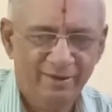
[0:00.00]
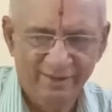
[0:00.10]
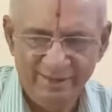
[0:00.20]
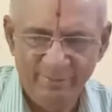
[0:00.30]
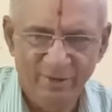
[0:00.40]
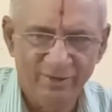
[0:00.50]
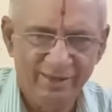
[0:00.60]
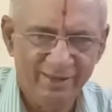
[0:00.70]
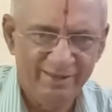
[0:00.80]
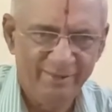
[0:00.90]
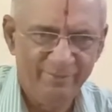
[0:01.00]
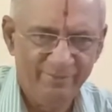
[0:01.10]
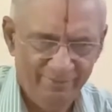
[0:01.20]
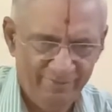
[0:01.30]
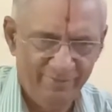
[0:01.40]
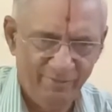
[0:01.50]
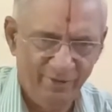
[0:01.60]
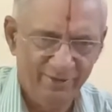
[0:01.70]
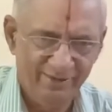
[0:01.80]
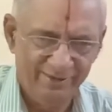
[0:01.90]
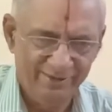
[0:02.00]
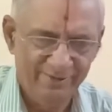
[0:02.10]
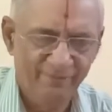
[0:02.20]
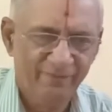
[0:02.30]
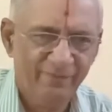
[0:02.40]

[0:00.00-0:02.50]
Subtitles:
Nothing beyond that, nothing beyond this.